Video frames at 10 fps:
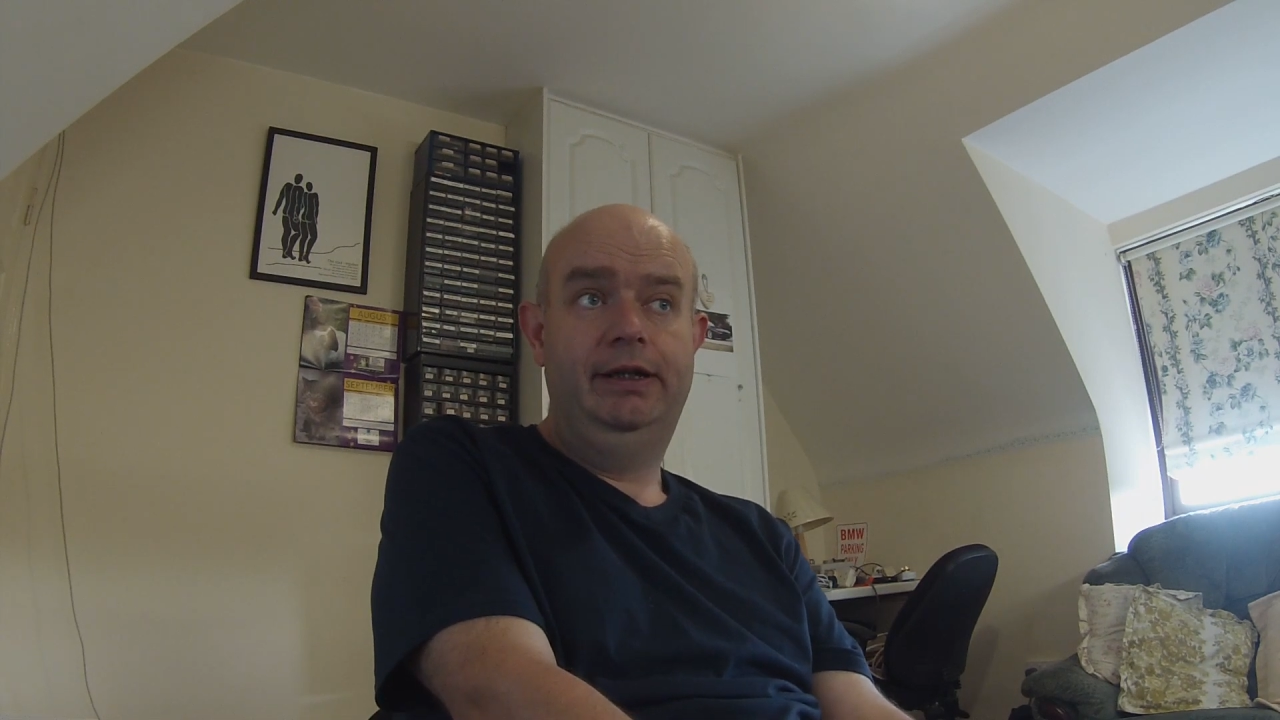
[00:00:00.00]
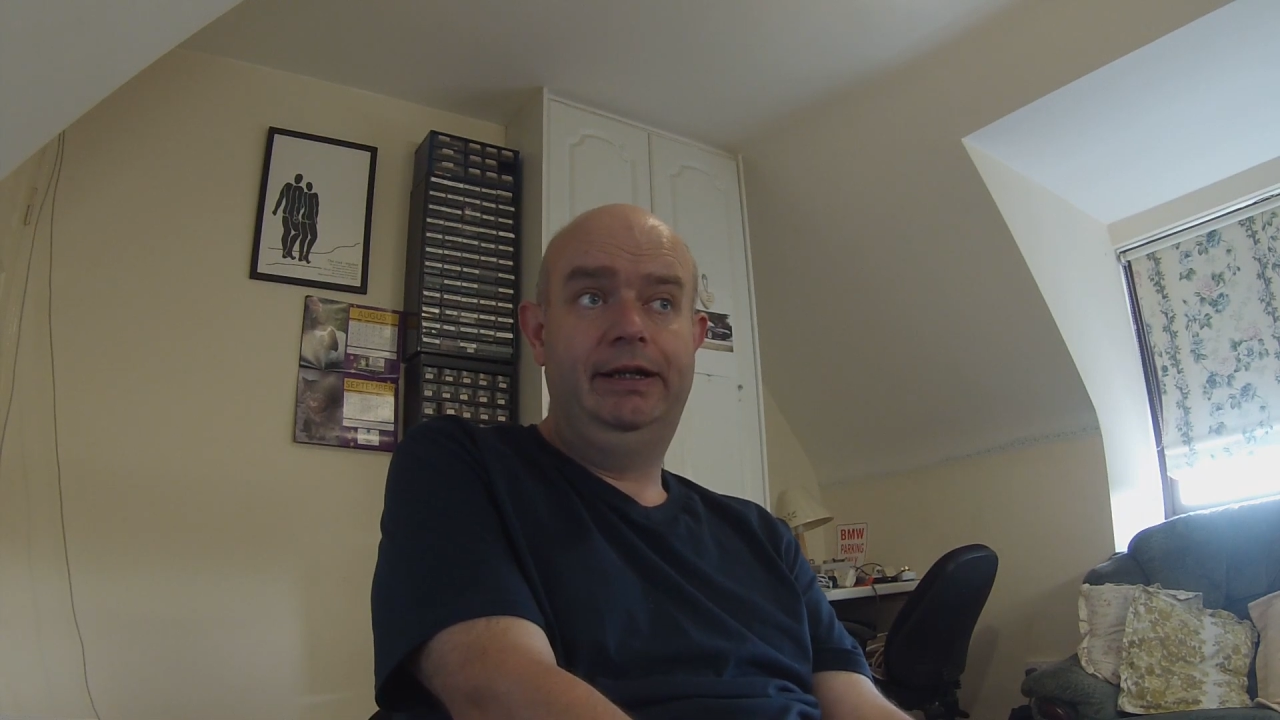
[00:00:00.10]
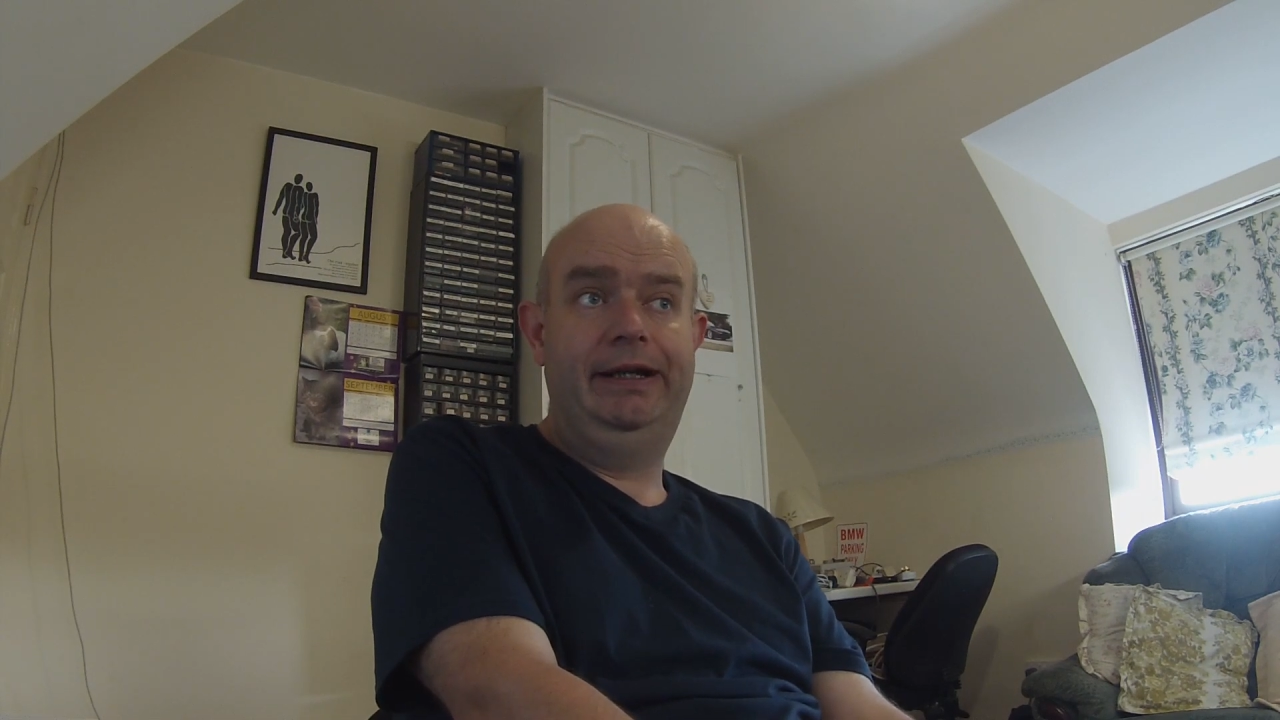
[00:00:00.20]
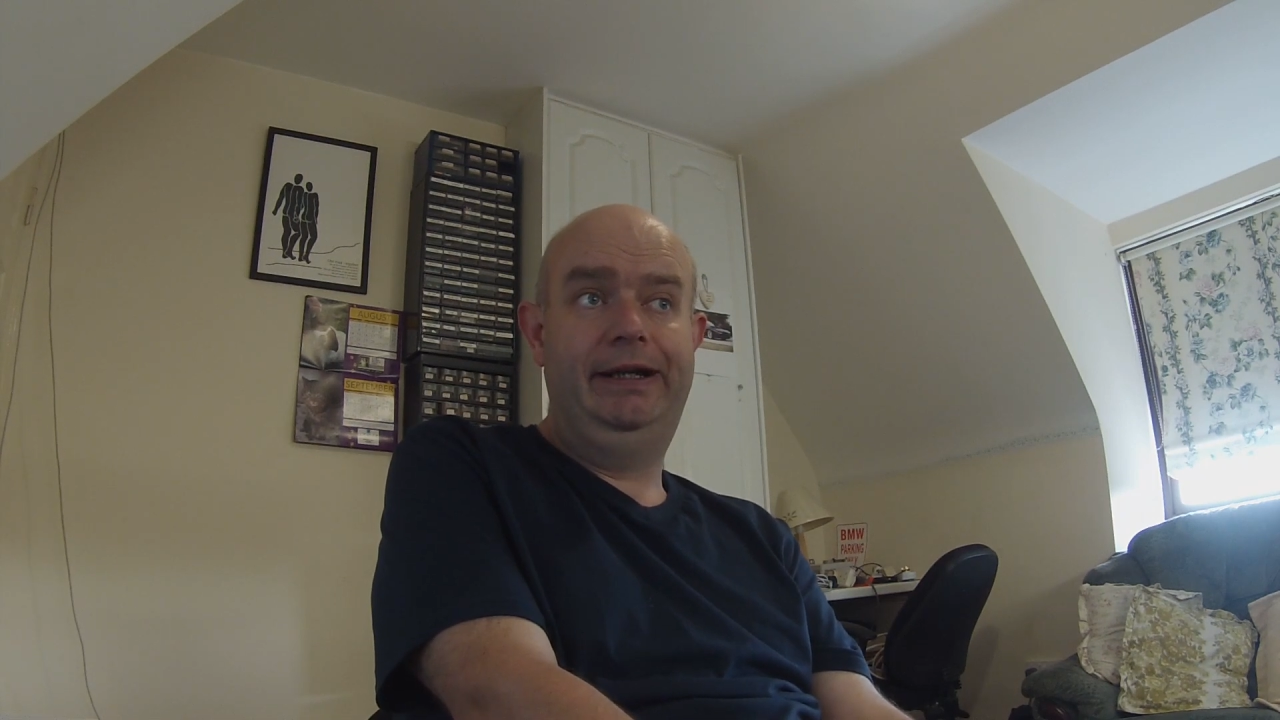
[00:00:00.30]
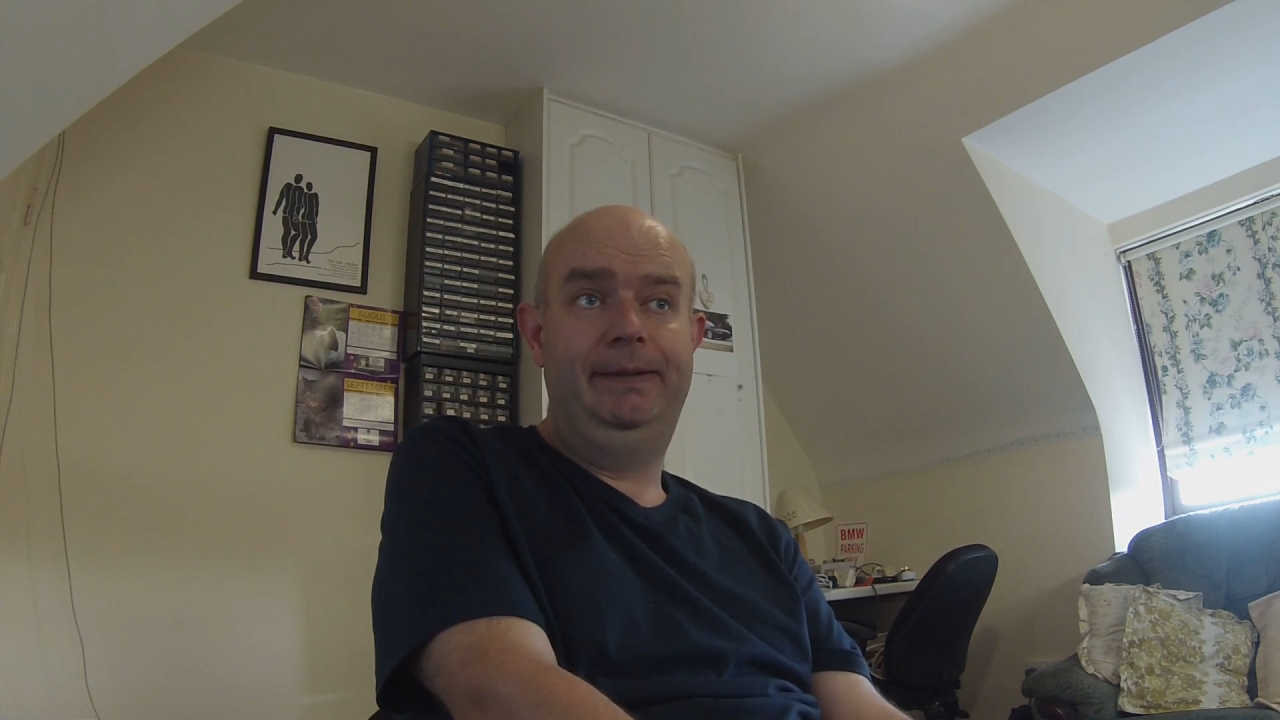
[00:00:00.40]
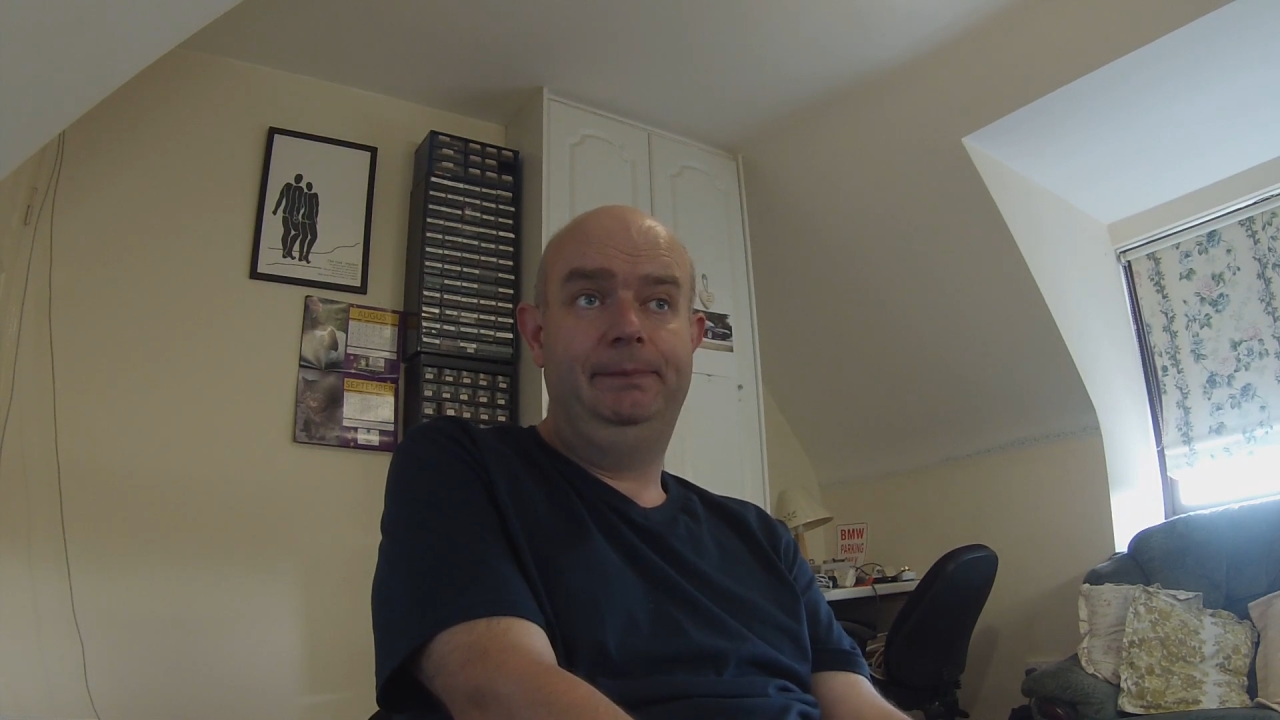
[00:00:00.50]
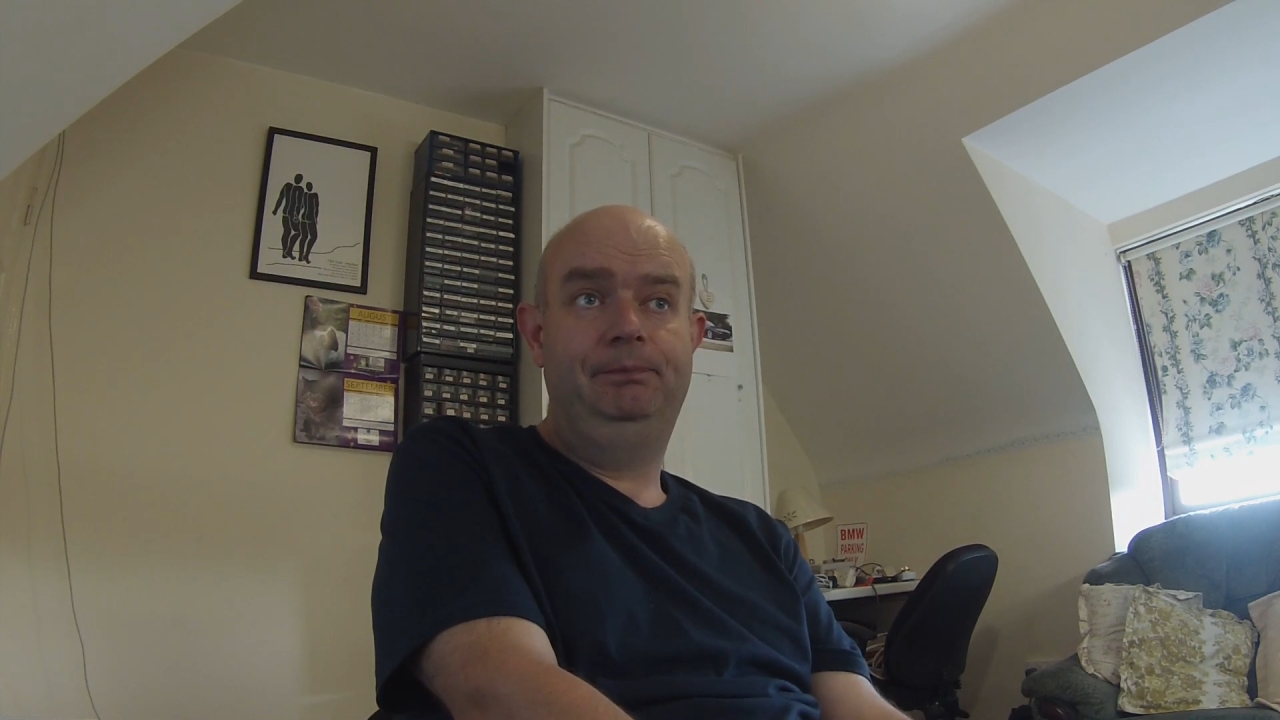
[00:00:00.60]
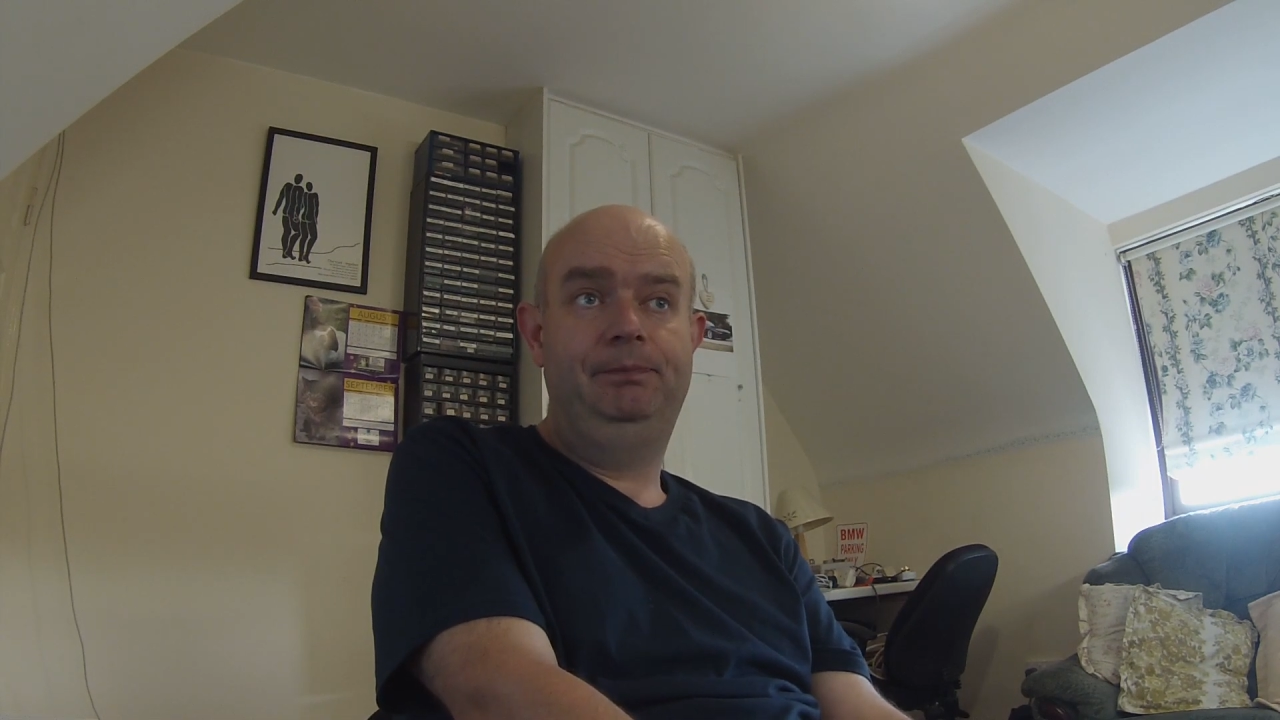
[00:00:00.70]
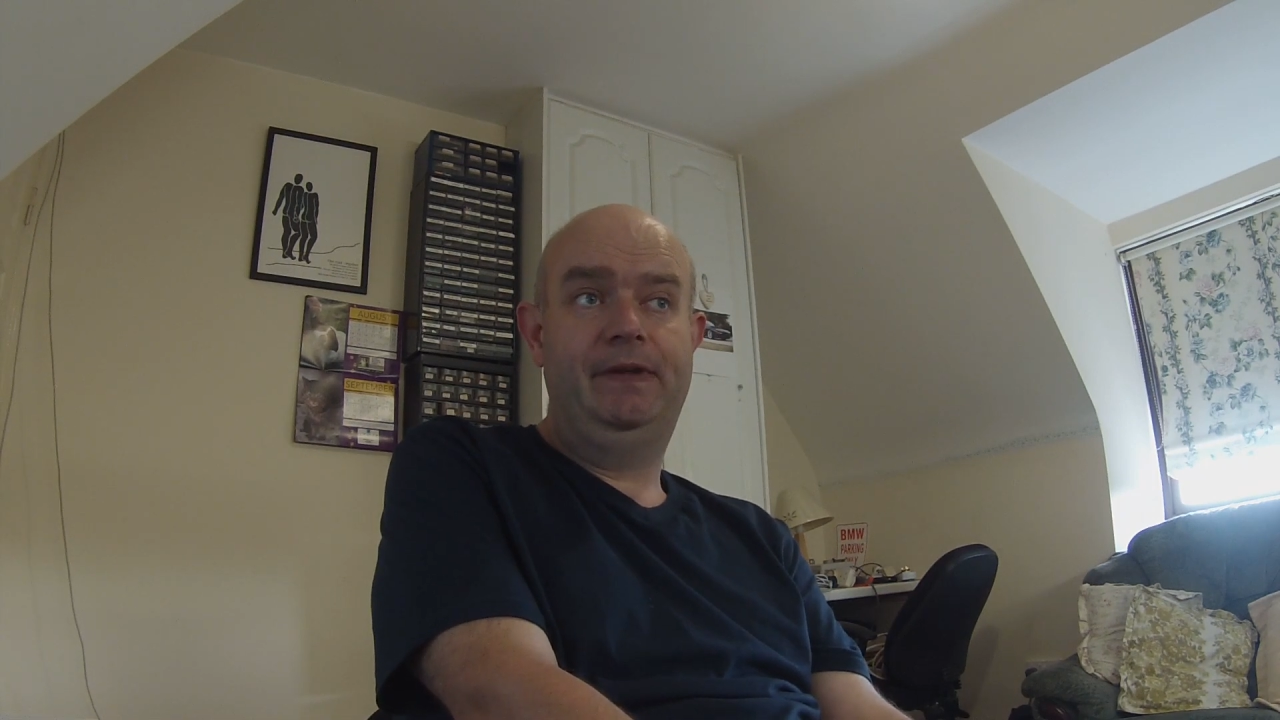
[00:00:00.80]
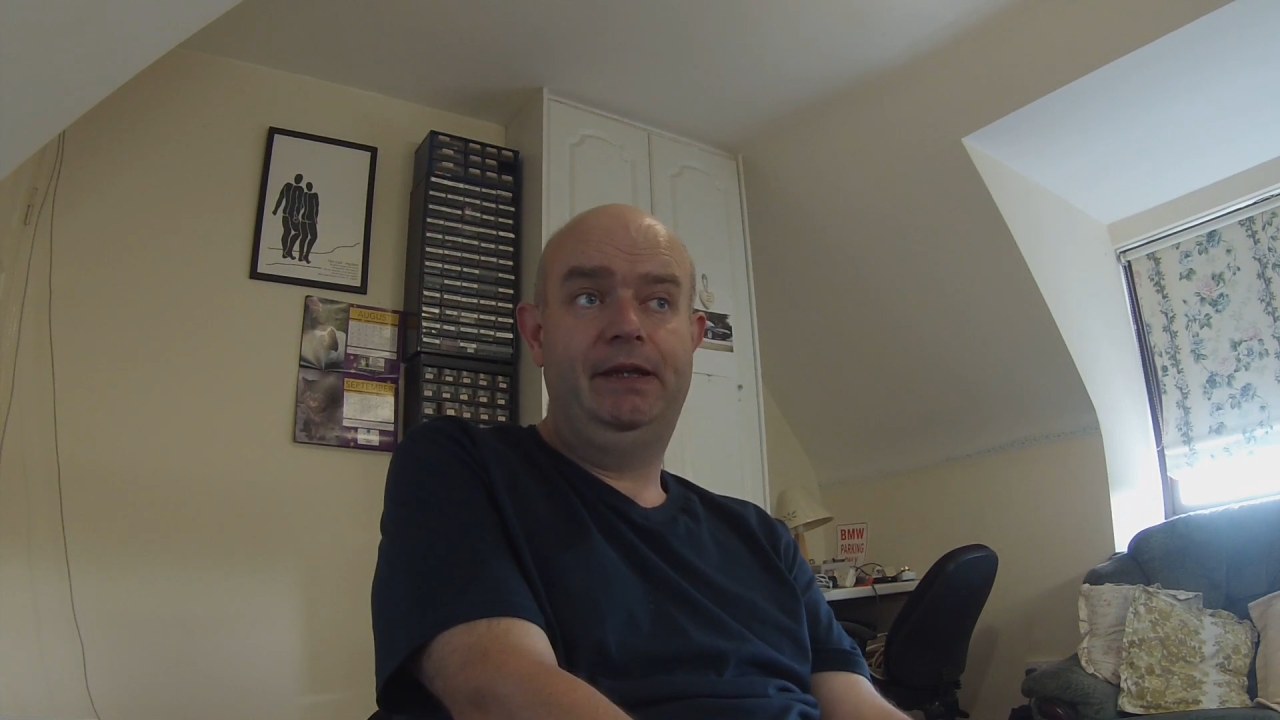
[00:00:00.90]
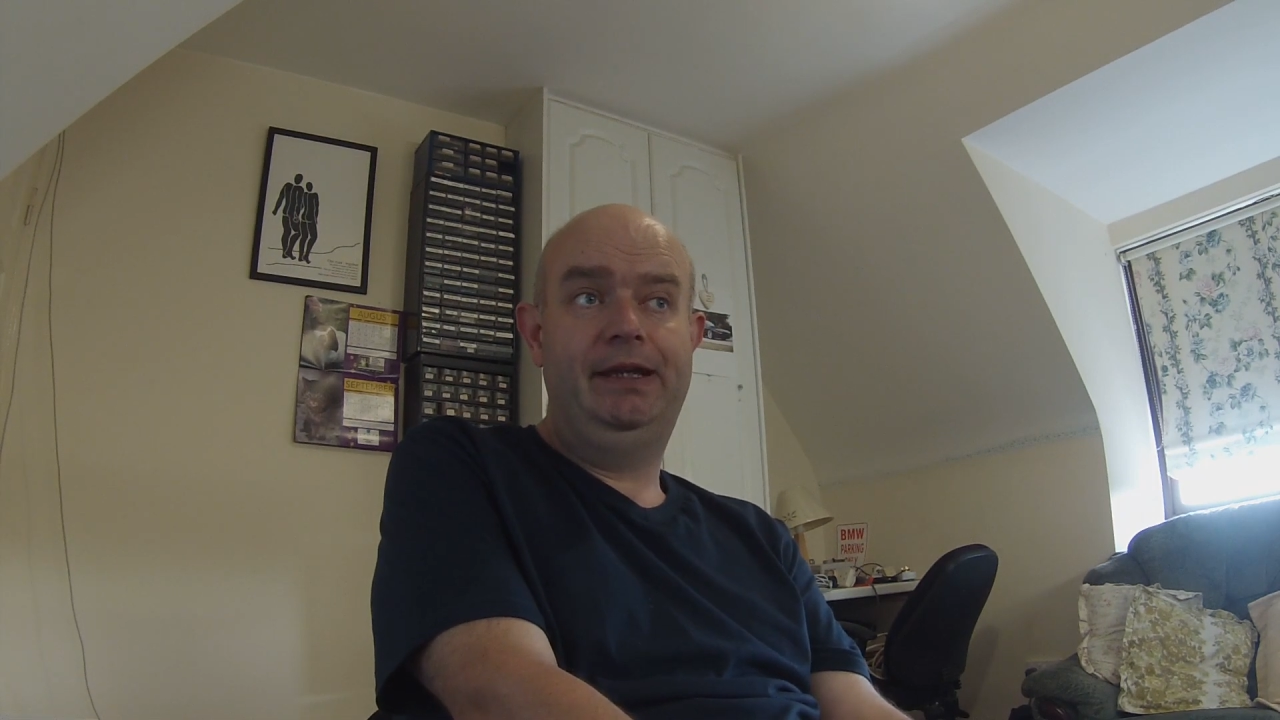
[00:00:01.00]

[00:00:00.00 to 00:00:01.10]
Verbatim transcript: um,